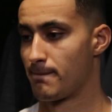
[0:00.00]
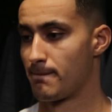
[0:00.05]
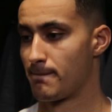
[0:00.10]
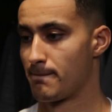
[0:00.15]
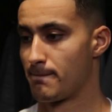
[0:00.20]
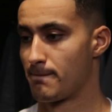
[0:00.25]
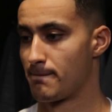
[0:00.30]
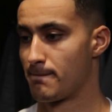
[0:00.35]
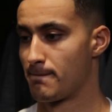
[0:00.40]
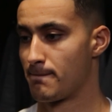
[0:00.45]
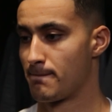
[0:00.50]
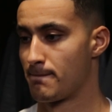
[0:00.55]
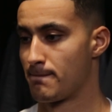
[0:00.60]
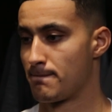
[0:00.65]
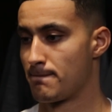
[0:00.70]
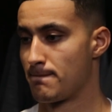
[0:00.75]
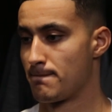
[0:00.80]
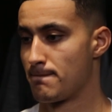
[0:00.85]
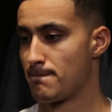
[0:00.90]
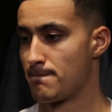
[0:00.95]
You had a
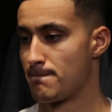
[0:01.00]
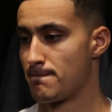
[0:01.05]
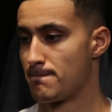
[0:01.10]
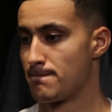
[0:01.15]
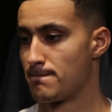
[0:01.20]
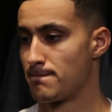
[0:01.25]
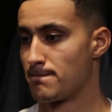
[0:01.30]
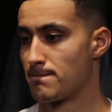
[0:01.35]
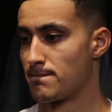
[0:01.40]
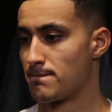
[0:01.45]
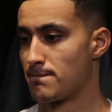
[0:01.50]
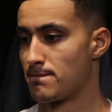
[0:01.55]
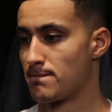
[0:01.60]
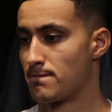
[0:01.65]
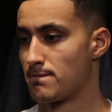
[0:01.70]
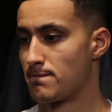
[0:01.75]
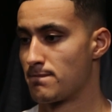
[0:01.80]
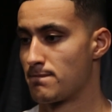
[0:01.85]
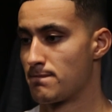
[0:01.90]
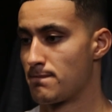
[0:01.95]
13-point first
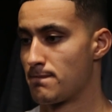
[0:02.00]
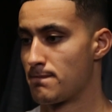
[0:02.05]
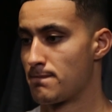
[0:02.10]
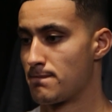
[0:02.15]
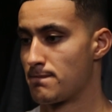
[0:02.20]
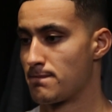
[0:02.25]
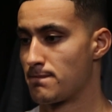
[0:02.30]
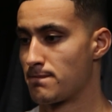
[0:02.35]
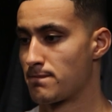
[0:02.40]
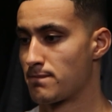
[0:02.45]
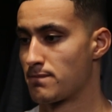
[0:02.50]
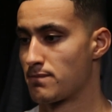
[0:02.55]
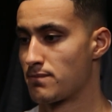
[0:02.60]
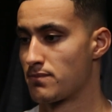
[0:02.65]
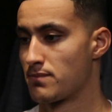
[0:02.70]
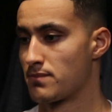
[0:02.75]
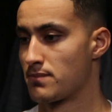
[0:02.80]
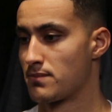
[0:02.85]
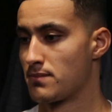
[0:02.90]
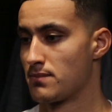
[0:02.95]
quarter. Why do you think the game
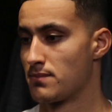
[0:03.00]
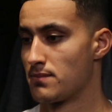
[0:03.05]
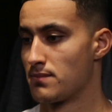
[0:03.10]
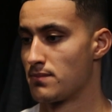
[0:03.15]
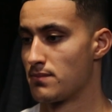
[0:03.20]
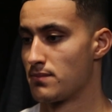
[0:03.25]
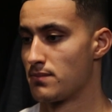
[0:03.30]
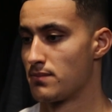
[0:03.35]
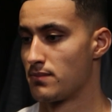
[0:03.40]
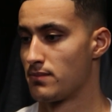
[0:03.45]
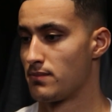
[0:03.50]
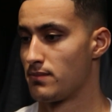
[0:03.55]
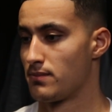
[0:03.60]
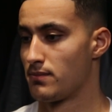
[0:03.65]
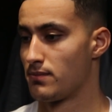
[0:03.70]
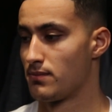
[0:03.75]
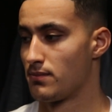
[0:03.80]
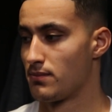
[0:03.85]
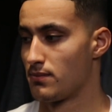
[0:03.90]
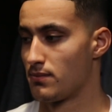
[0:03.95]
opened up for you the way it did in
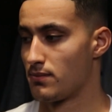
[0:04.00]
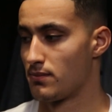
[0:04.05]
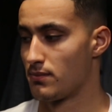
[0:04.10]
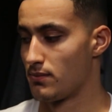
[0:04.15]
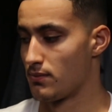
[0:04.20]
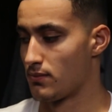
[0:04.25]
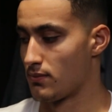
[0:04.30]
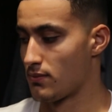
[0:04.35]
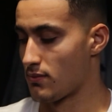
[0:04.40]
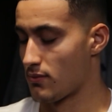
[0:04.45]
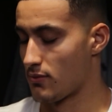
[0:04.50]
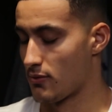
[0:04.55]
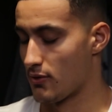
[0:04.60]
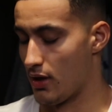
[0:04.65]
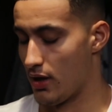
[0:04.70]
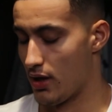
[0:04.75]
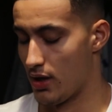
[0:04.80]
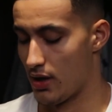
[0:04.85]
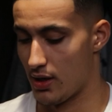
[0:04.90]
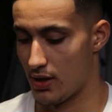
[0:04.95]
the first?
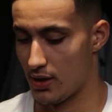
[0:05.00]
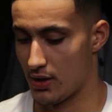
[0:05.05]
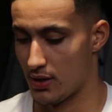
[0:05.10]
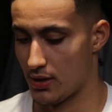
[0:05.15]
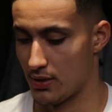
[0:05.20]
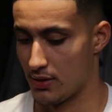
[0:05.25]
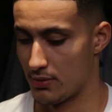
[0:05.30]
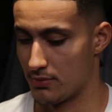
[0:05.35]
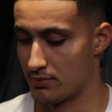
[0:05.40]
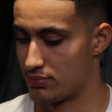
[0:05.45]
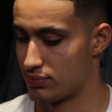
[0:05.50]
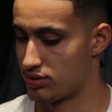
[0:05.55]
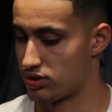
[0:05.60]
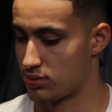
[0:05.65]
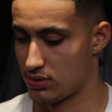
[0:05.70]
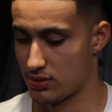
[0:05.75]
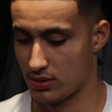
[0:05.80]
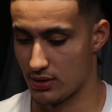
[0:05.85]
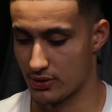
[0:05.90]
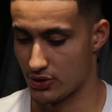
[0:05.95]
I
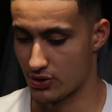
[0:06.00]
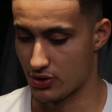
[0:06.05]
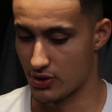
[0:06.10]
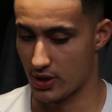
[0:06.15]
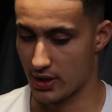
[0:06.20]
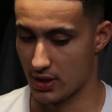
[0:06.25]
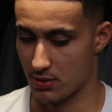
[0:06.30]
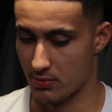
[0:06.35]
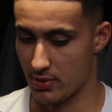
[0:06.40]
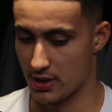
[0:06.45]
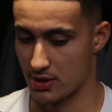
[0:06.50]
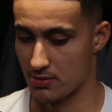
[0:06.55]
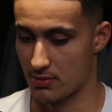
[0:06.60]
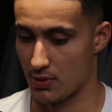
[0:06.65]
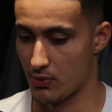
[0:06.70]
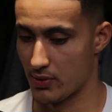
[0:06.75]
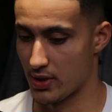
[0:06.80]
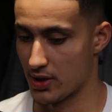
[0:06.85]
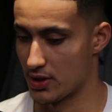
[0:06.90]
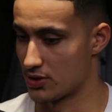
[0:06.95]
just try to get back to
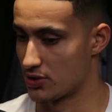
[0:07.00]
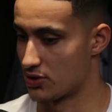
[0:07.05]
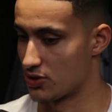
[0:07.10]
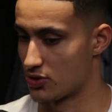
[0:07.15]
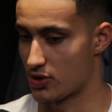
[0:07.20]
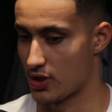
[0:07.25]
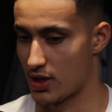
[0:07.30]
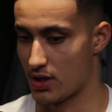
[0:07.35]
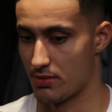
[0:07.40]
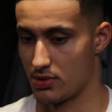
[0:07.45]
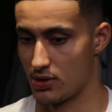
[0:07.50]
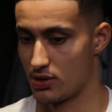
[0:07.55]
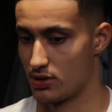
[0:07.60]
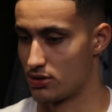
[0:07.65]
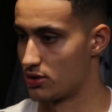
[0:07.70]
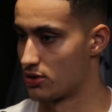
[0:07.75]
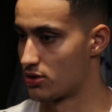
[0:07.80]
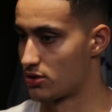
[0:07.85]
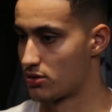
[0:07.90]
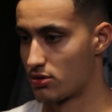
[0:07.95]
my ways. Just try to be
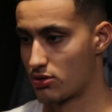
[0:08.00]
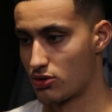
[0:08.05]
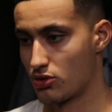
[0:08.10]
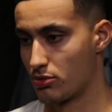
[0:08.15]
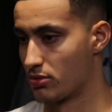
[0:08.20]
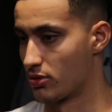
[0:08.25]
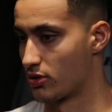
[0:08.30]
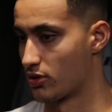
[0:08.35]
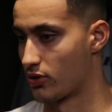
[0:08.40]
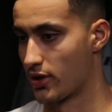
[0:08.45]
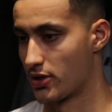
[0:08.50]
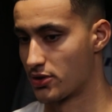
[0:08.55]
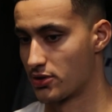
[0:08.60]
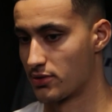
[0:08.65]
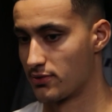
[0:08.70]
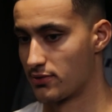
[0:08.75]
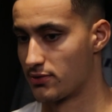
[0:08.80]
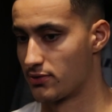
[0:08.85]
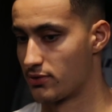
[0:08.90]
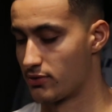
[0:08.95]
just super
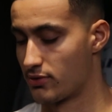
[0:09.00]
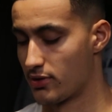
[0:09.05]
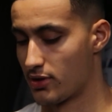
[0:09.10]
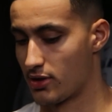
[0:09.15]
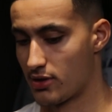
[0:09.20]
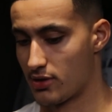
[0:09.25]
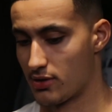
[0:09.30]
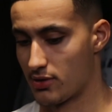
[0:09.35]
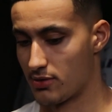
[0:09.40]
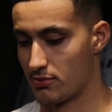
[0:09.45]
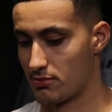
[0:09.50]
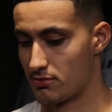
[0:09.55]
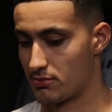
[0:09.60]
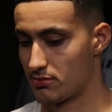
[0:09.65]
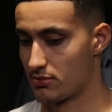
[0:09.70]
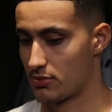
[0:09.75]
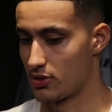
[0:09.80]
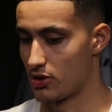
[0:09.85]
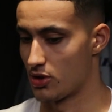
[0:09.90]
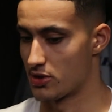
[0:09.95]
aggressive.
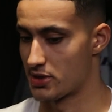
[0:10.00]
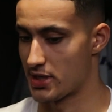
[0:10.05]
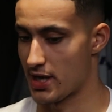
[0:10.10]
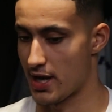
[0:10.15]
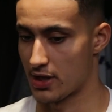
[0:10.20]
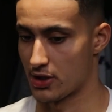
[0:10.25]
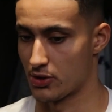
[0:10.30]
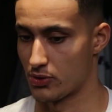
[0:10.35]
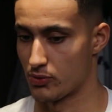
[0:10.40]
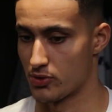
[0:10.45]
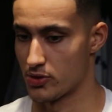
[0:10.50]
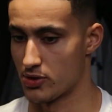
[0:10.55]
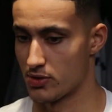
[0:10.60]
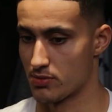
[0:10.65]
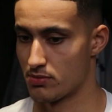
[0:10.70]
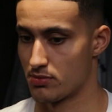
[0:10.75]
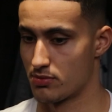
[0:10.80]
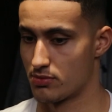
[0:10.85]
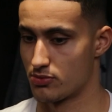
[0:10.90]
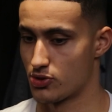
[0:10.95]
You know, attacking the
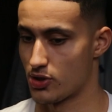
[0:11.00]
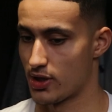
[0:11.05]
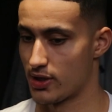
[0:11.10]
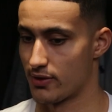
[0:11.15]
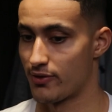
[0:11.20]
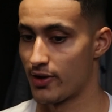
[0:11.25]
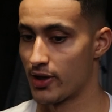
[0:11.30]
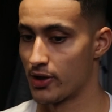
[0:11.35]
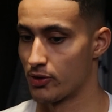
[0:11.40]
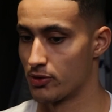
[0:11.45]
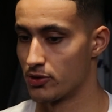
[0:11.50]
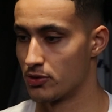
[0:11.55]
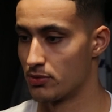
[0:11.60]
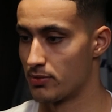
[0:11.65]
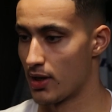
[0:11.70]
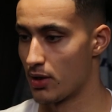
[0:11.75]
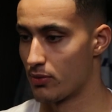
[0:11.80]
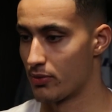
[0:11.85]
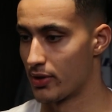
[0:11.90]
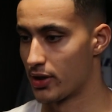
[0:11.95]
rim, trying to find a rhythm
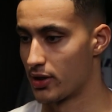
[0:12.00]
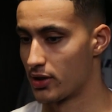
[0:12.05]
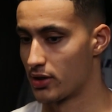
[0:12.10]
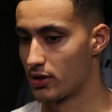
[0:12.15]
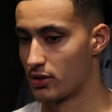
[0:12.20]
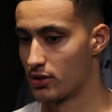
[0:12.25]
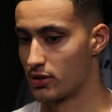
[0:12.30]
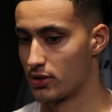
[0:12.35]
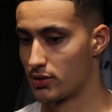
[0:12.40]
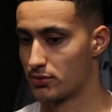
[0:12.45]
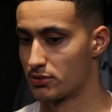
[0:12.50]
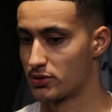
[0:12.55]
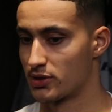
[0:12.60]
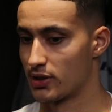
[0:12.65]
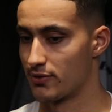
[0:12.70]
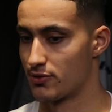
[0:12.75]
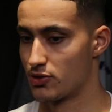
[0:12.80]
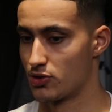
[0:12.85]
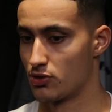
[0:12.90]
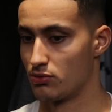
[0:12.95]
that way
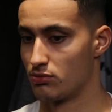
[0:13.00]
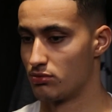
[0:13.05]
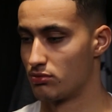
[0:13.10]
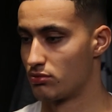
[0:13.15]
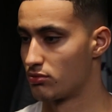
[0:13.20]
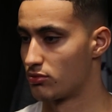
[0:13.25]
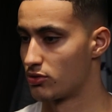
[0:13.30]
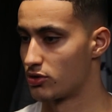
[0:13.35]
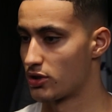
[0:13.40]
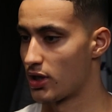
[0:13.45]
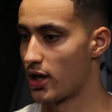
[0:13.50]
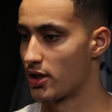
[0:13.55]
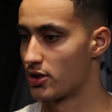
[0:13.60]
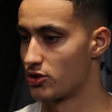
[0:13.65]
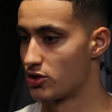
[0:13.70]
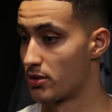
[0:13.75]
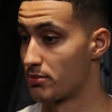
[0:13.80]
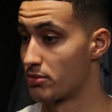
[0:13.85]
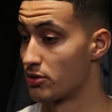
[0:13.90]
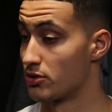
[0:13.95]
instead of shooting shot
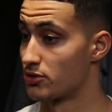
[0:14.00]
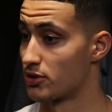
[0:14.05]
jumper.